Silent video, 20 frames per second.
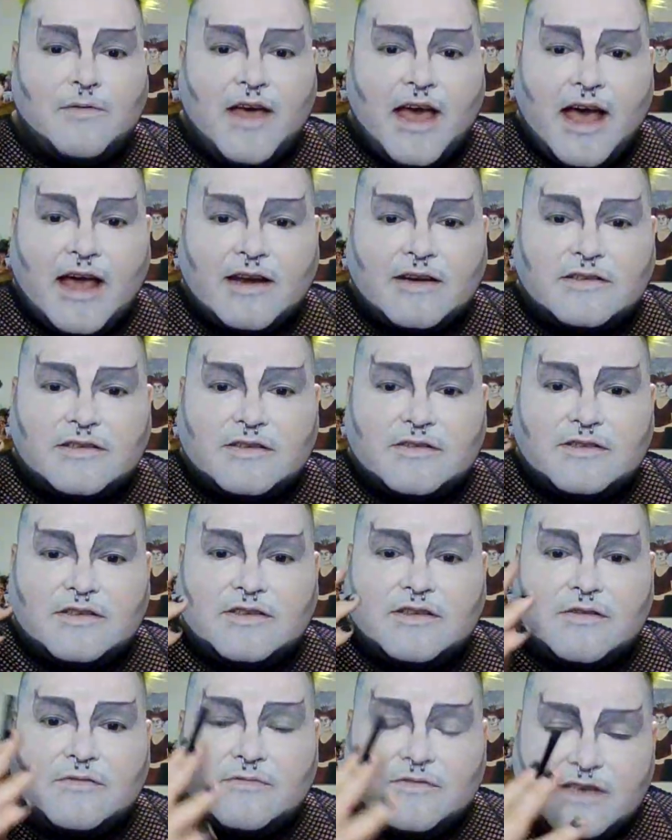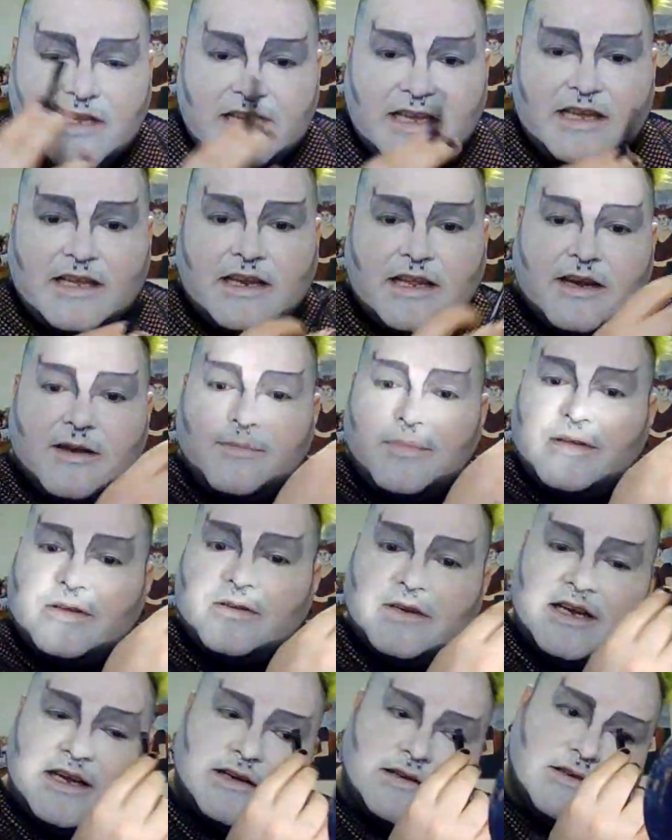attitude you don't need in a
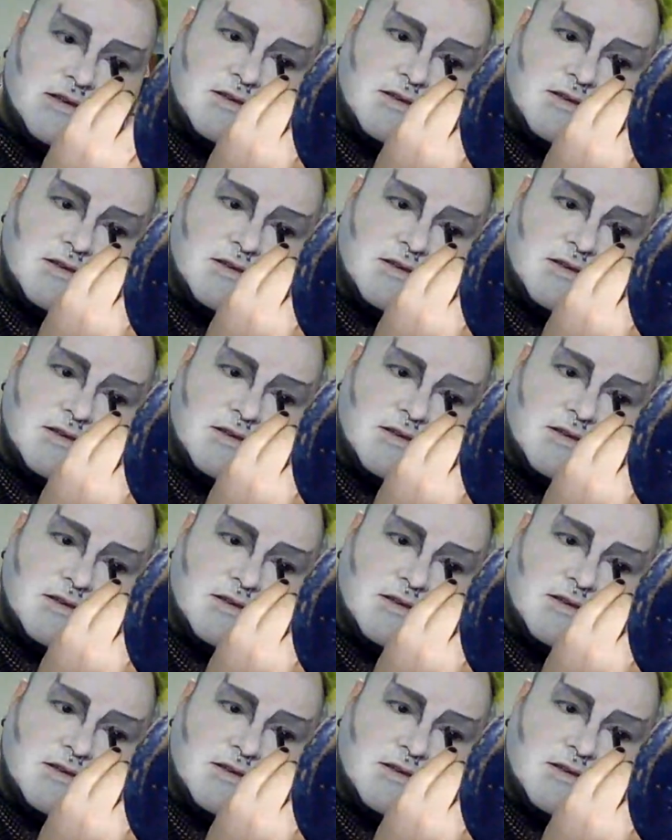building.